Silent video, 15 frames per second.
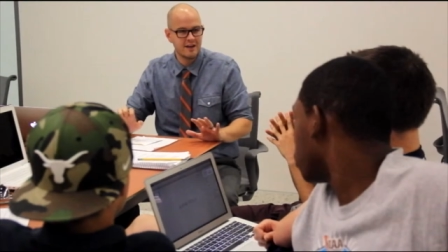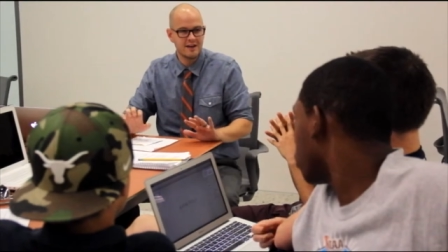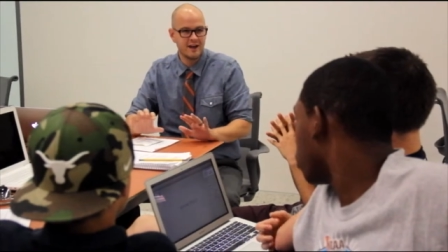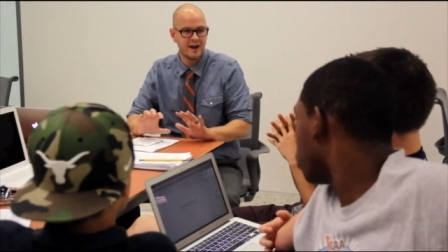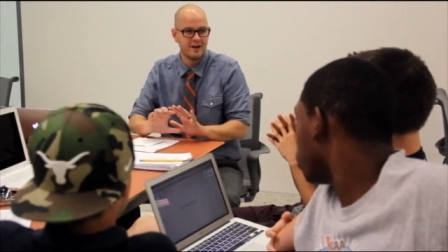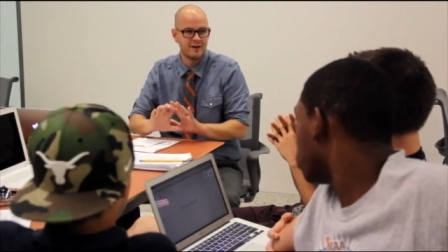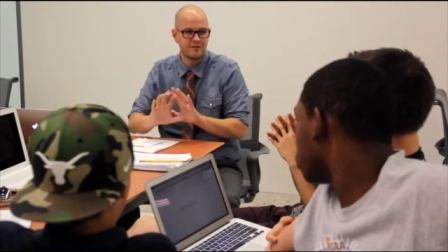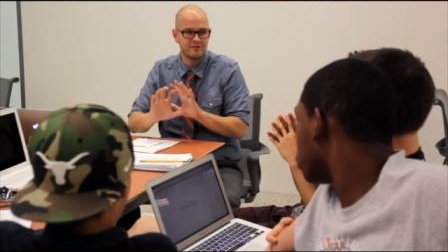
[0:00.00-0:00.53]
So
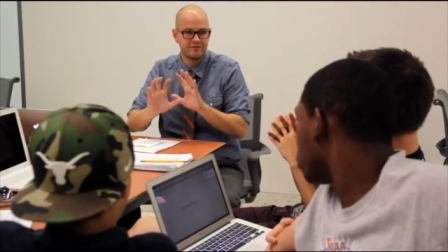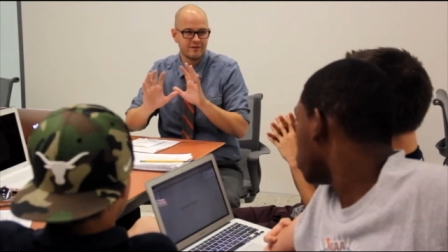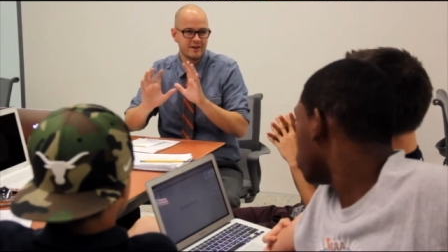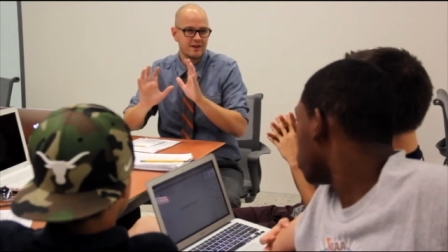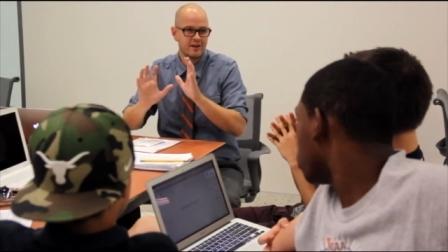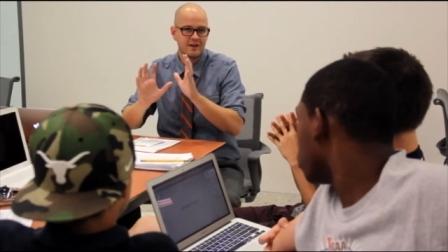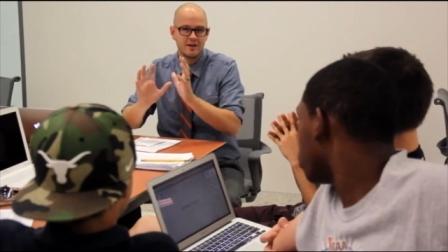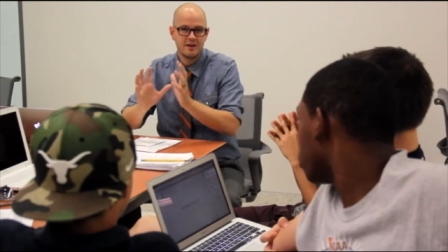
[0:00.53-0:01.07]
this course is
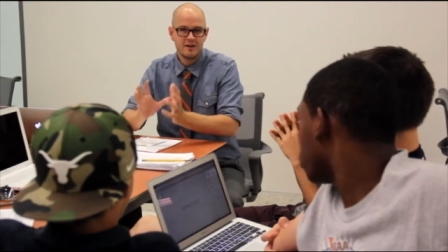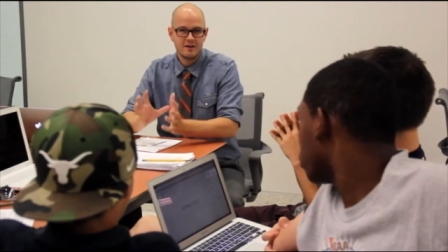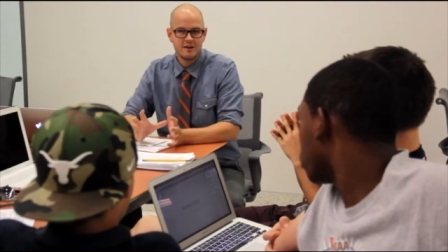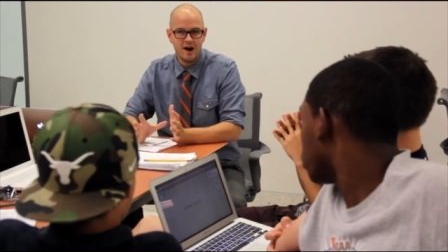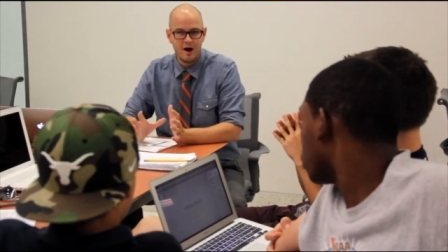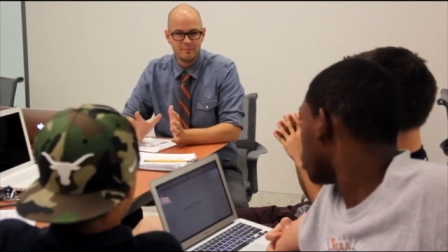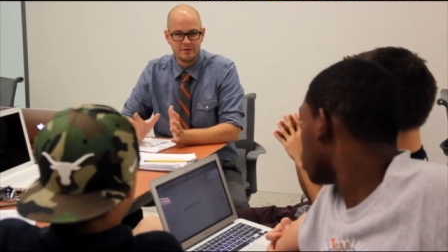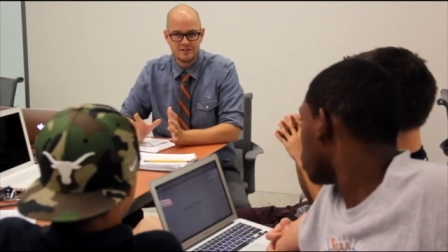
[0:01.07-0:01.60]
really
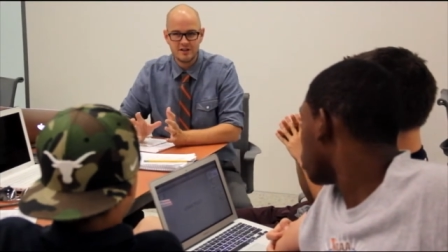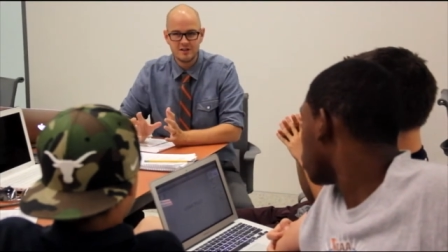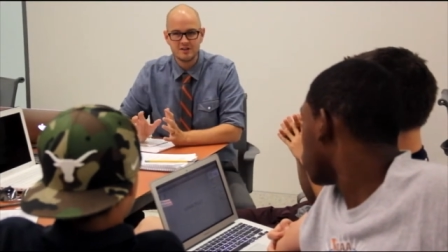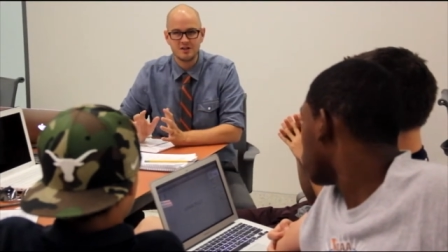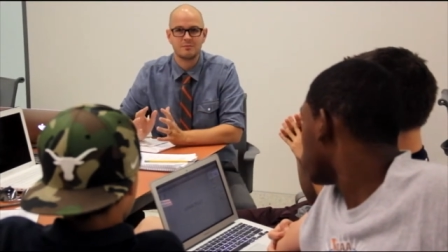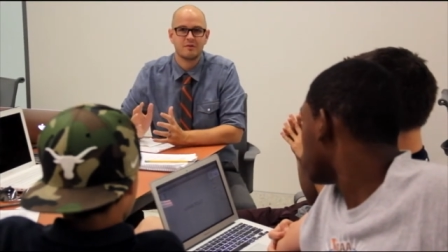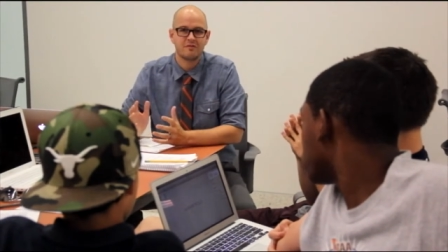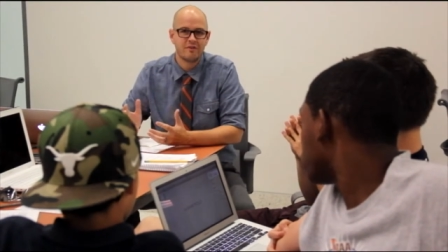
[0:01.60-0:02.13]
focused
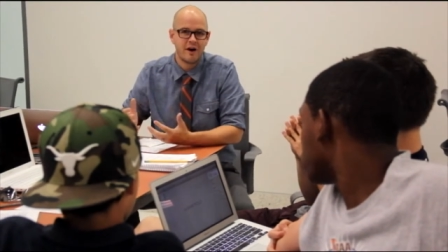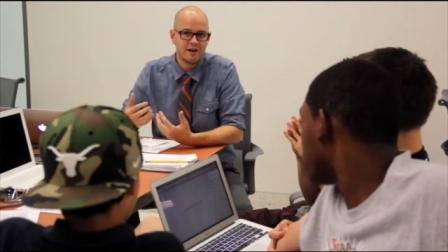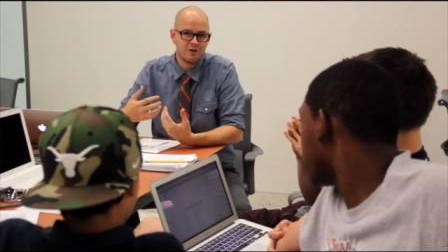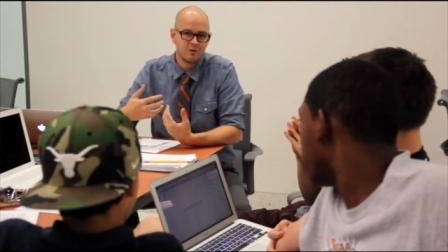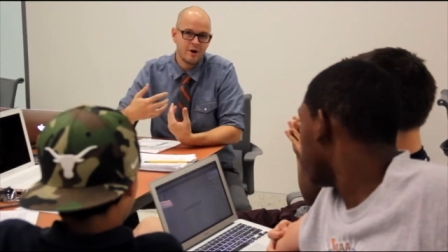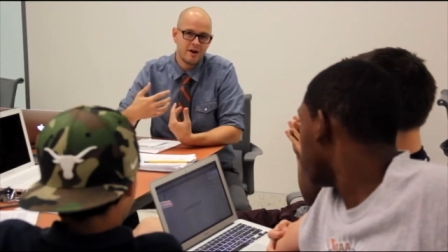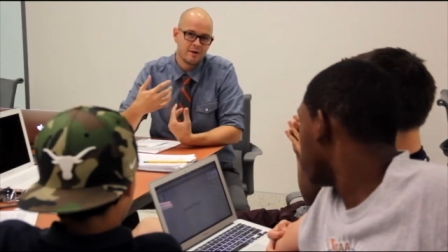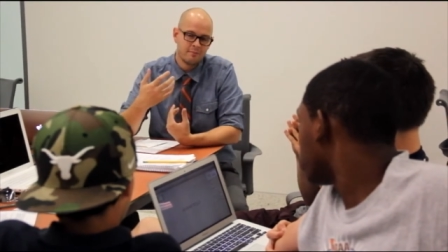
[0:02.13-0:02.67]
on
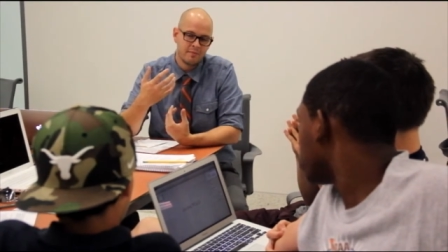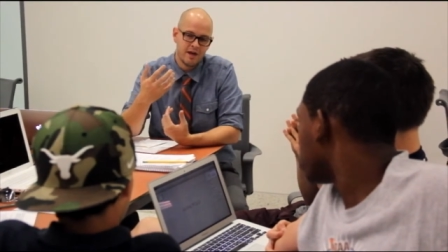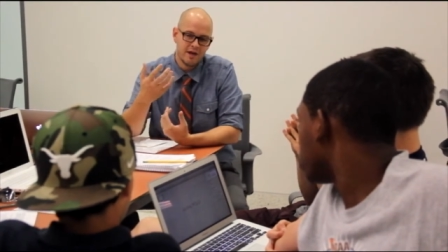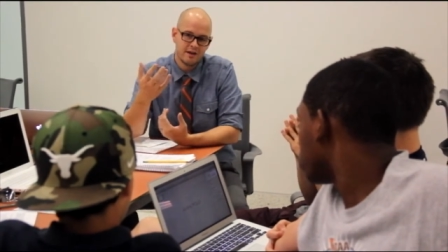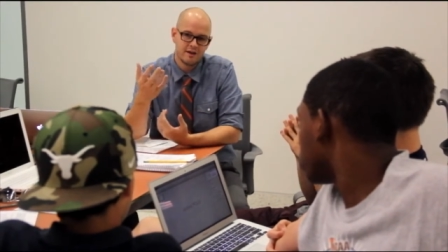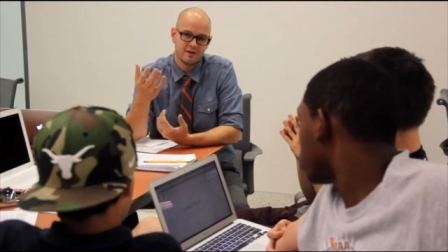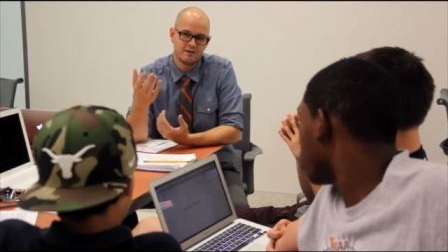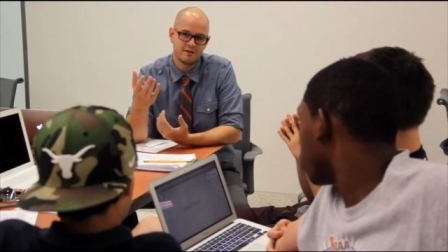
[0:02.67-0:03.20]
teaching
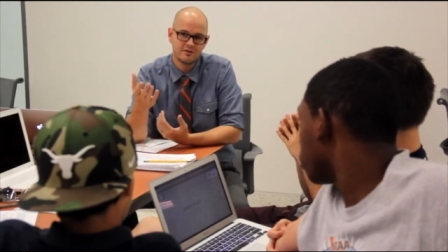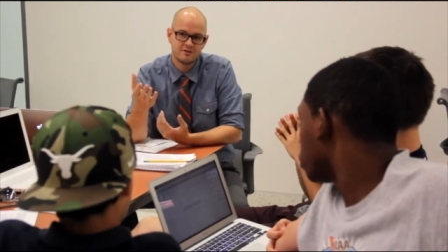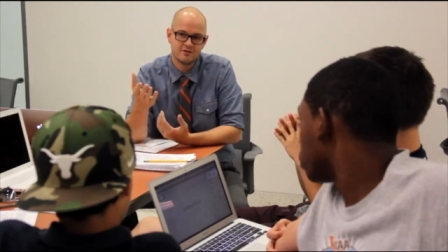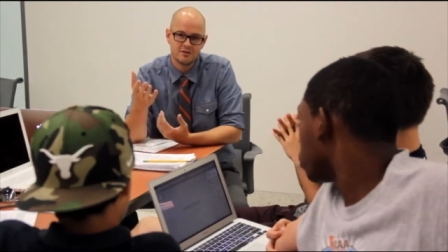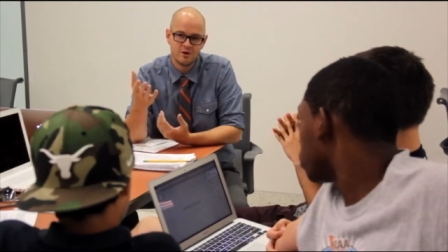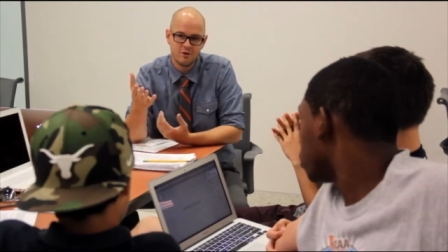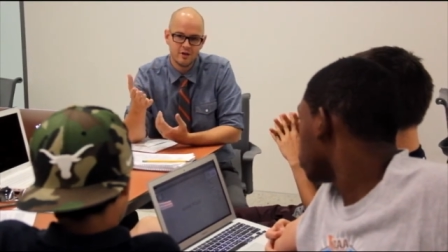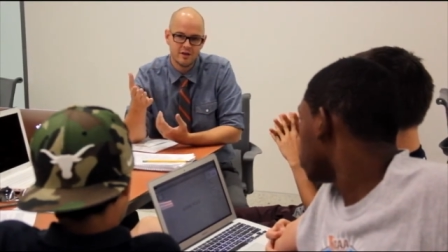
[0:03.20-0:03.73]
students how to
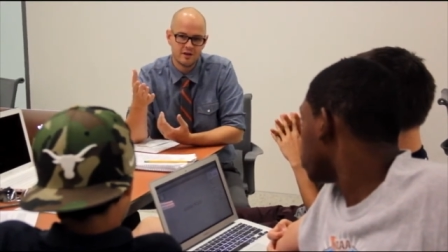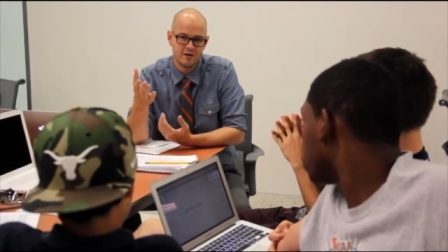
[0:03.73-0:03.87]
think,